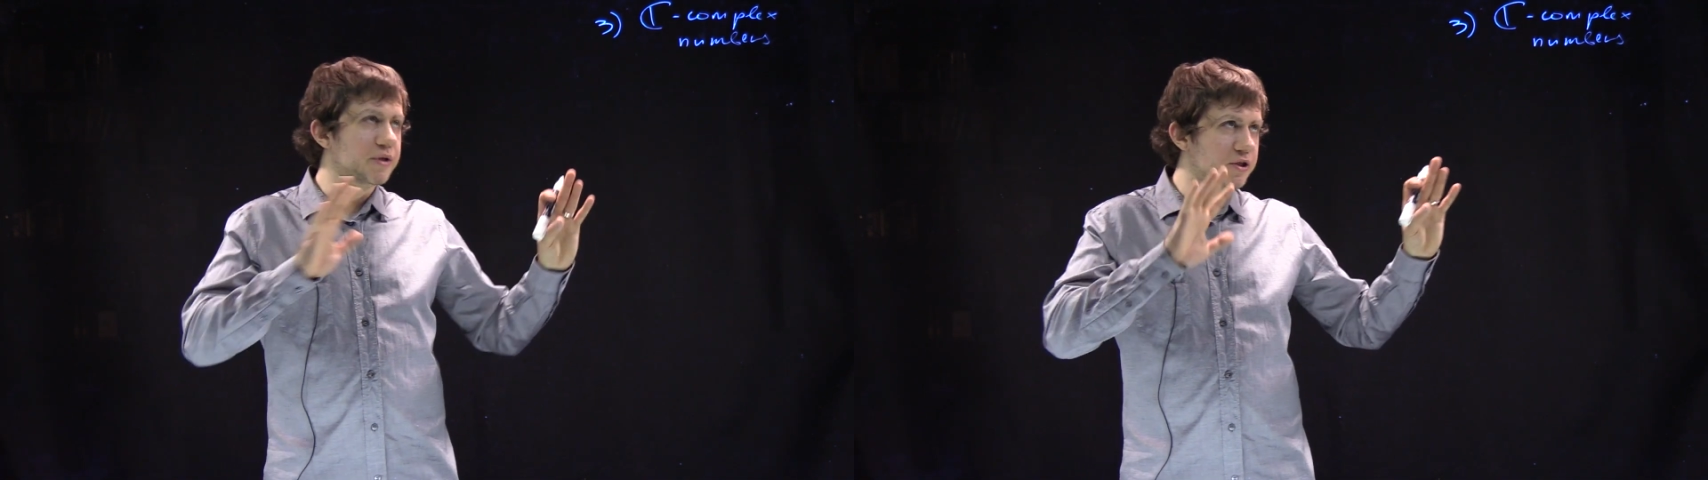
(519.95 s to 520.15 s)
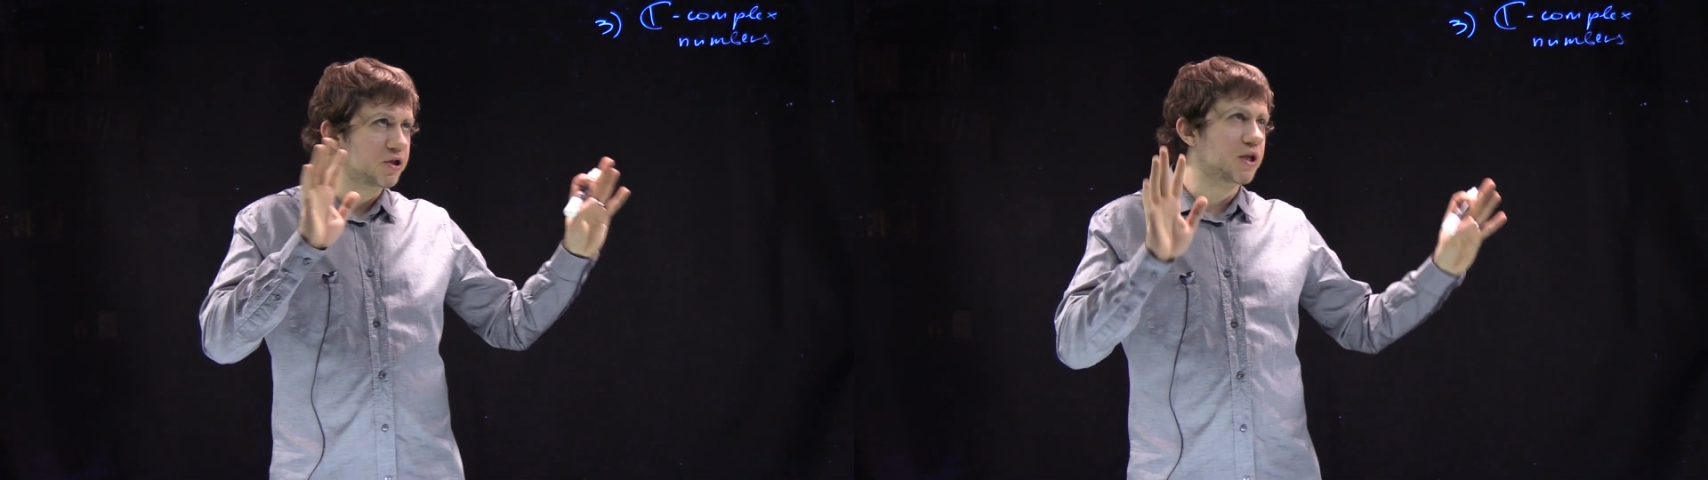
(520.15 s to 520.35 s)

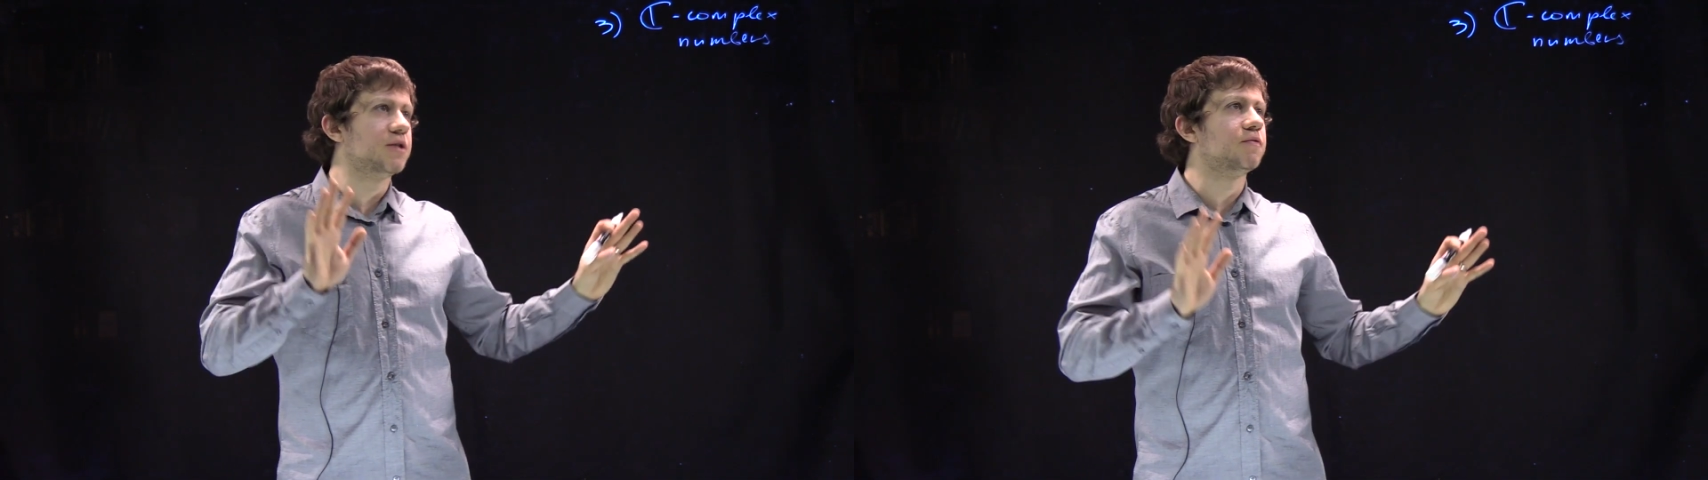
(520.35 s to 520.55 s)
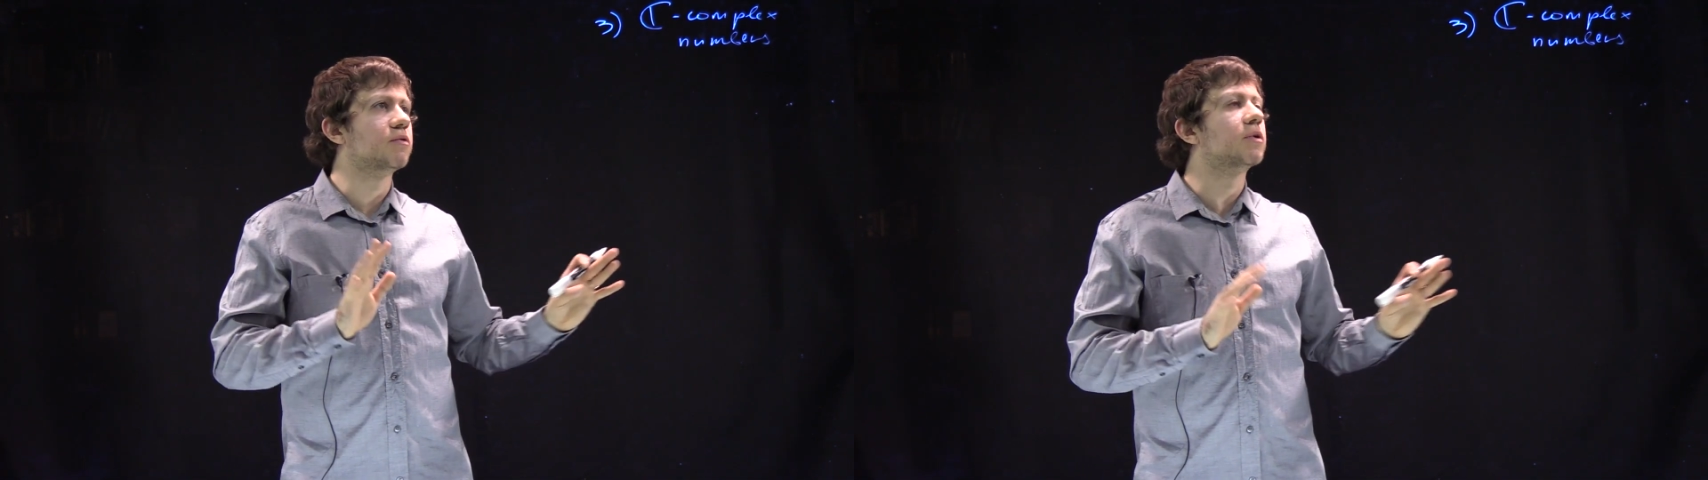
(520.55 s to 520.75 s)
but
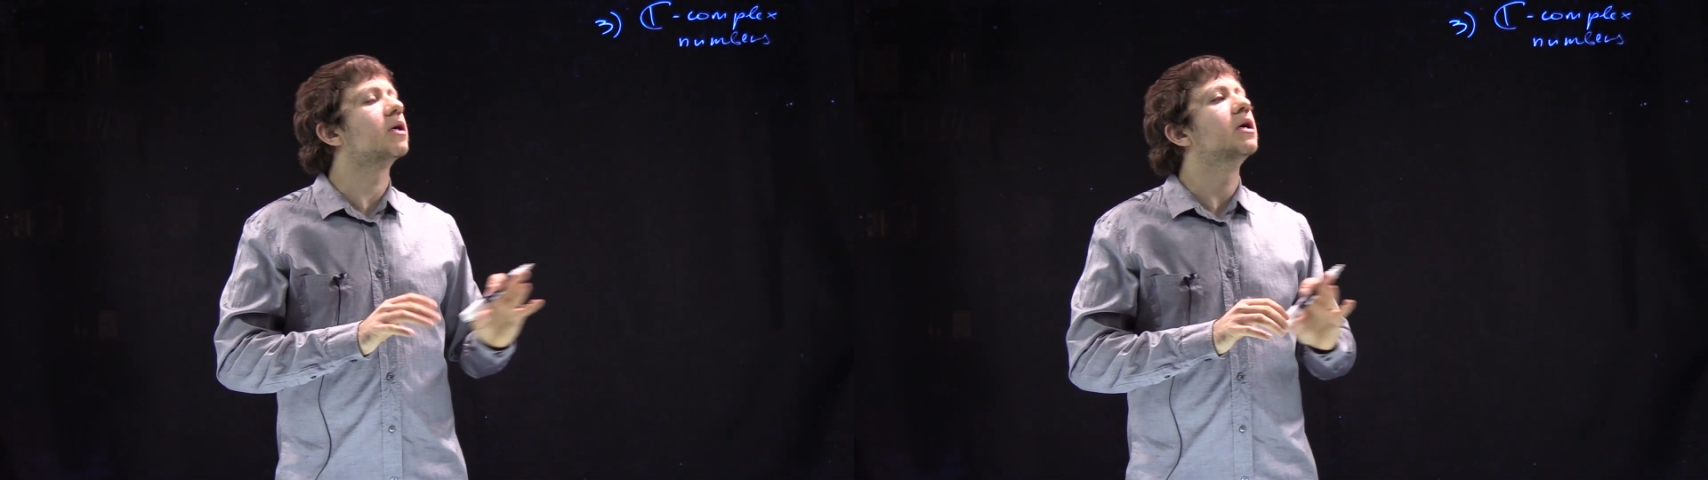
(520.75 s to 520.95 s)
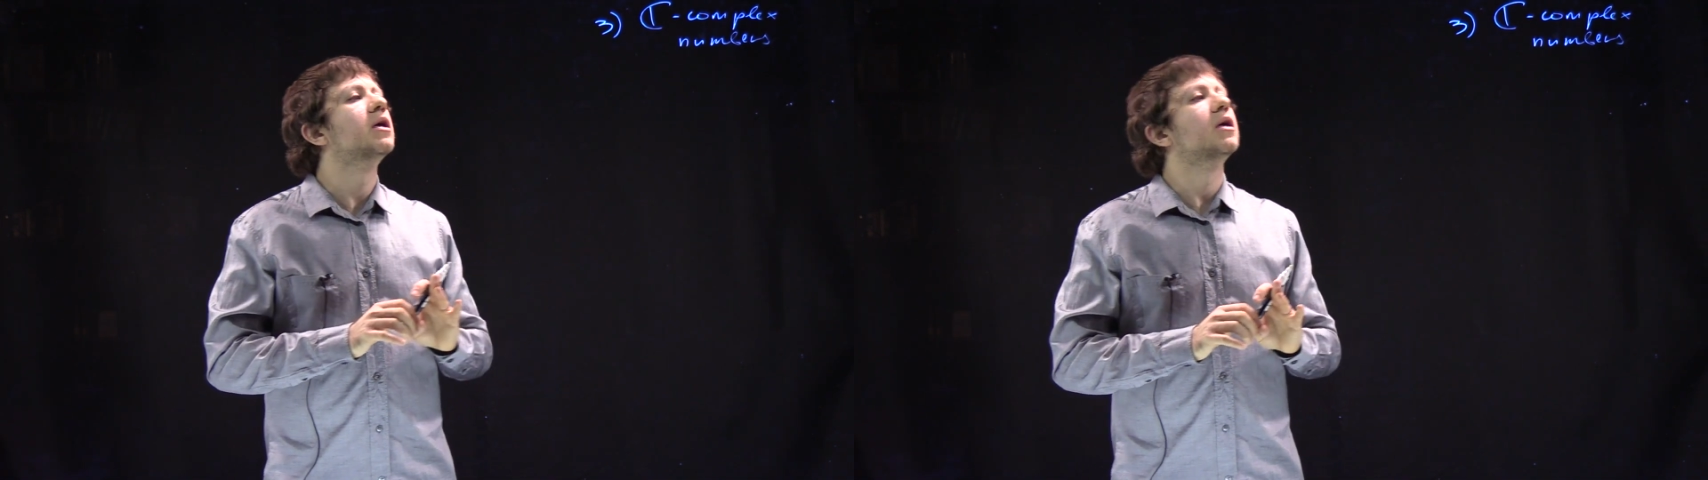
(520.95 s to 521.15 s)
just
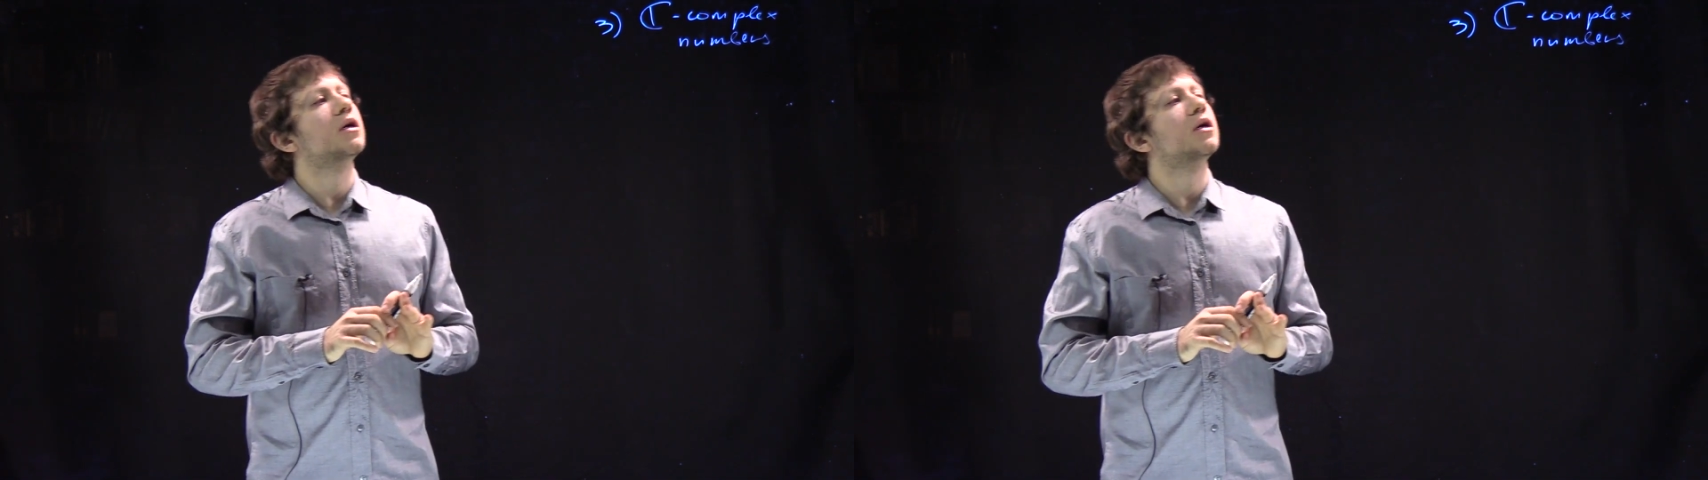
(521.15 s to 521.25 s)
for